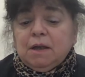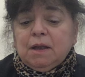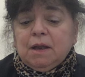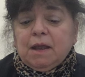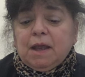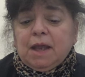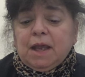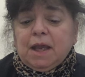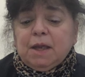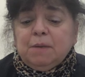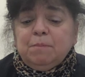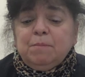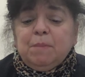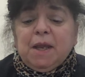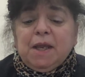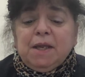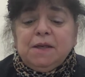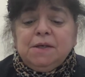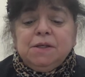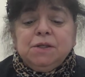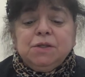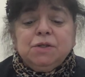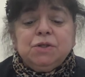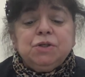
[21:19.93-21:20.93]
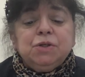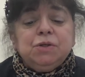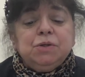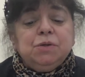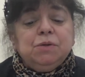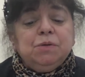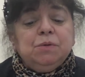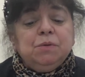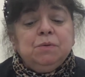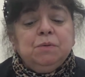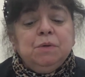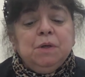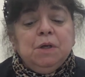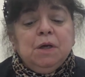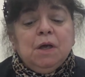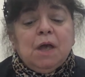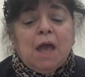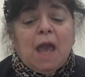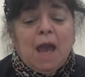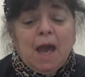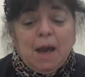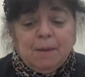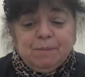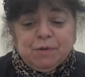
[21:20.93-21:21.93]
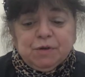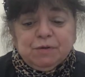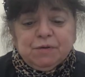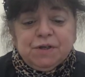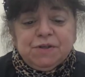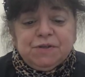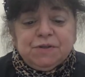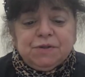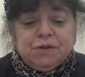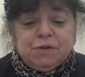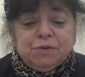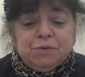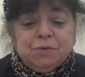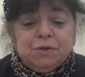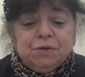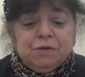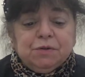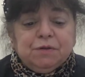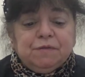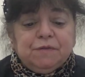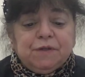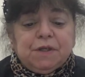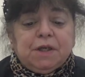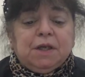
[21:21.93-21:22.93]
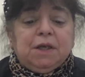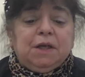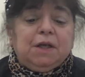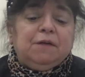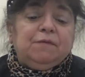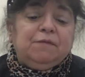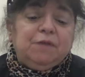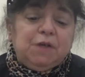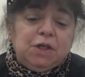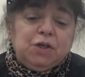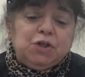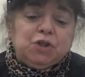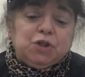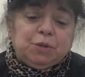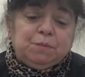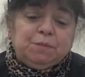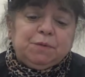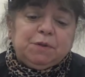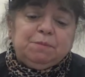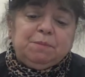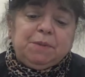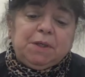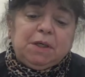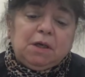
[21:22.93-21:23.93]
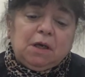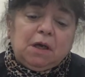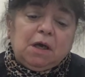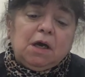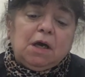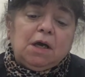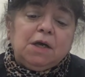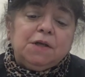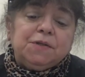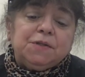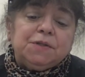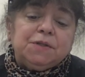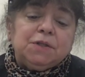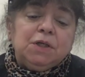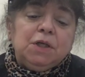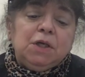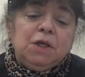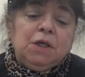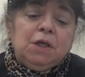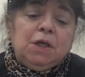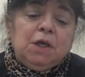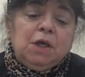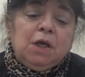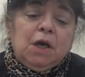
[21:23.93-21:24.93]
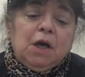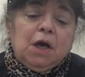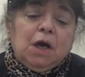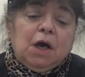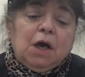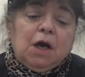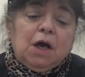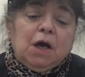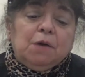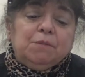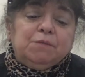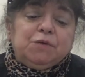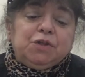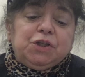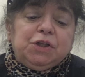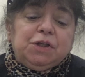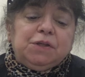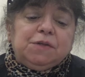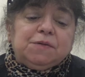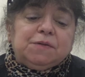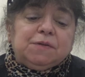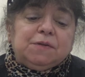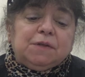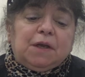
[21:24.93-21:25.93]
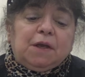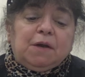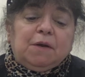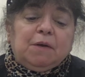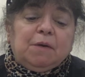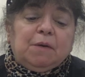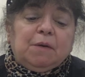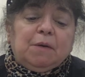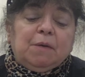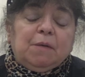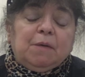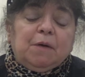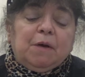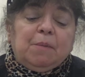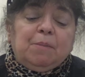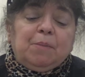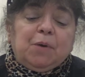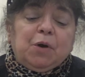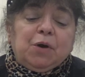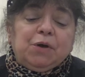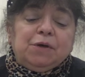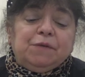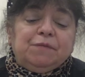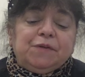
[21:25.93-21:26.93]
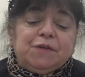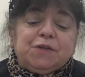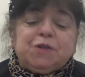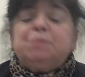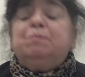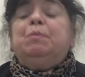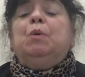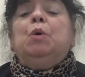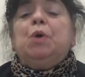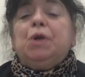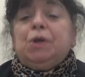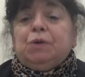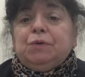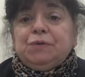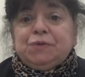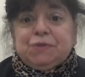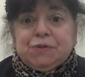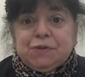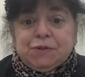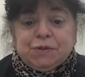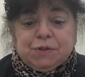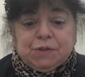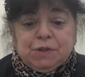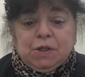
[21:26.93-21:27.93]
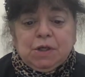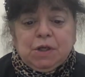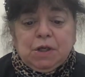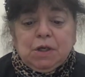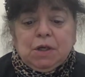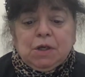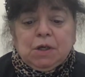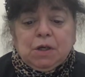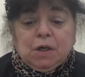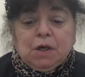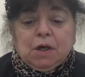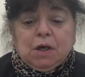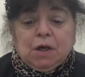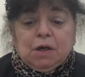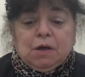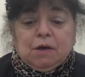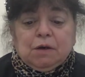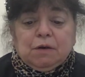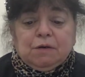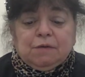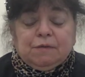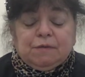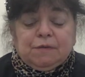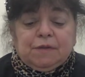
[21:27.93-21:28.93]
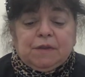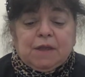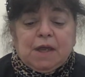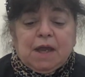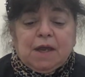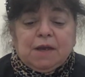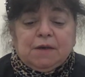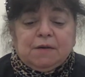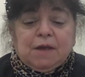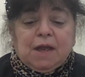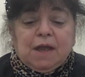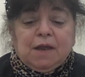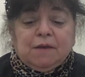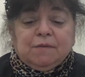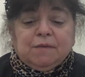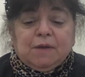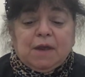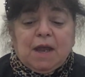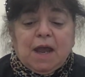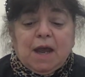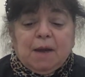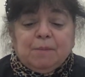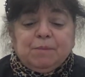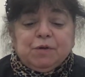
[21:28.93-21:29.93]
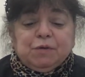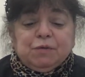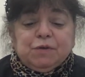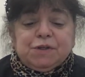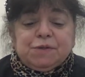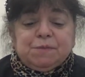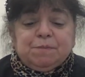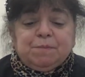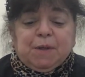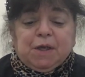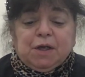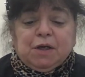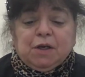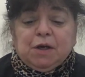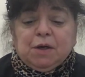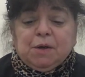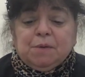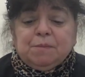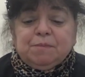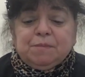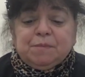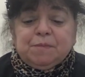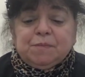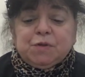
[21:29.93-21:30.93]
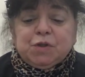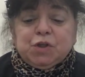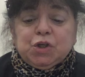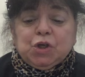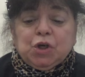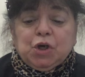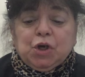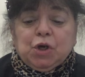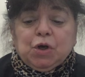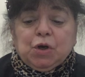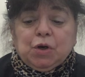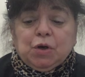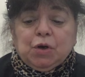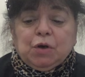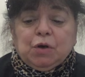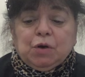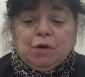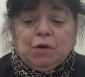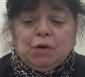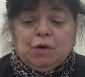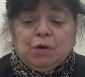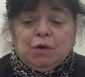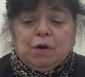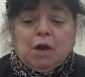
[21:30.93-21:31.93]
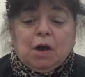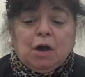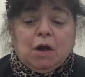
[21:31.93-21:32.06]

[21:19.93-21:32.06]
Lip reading: handmaiden to Amneris, the daughter of the king of Egypt, because she's like a part of the spoils and Amneris becomes her